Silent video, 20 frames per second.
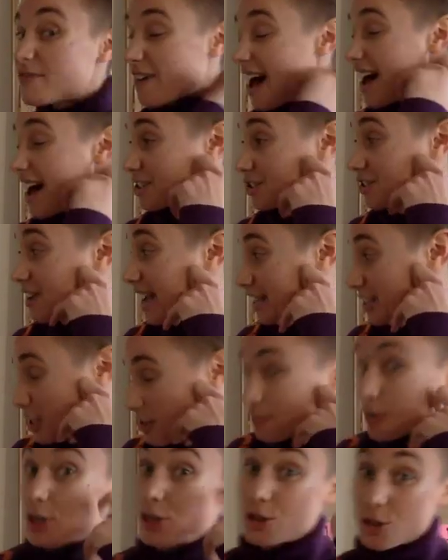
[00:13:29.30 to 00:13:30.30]
flashlights.
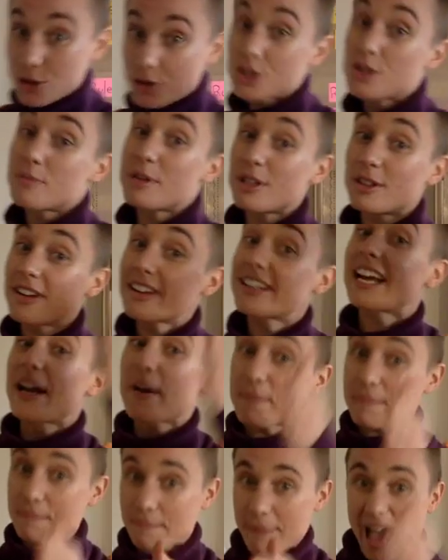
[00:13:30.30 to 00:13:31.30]
But you should be looking
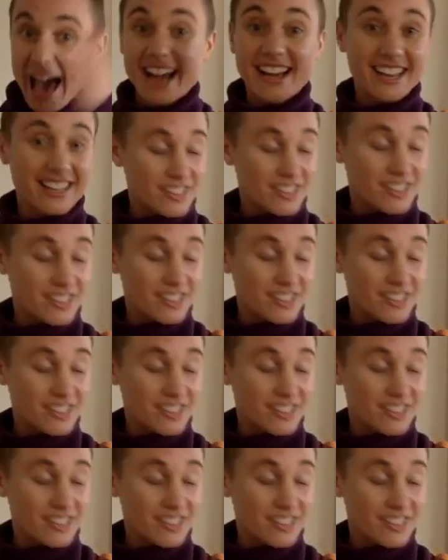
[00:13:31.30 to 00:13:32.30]
back in your data
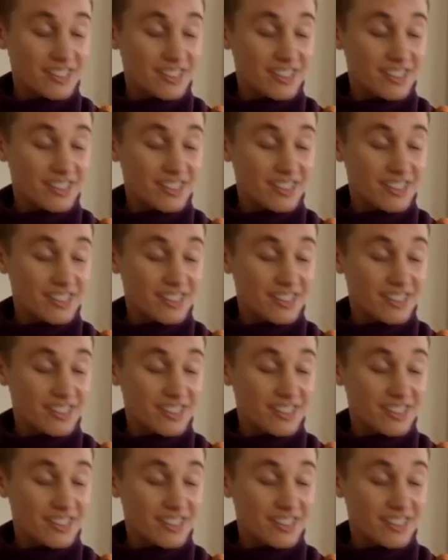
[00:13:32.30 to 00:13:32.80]
from yesterday.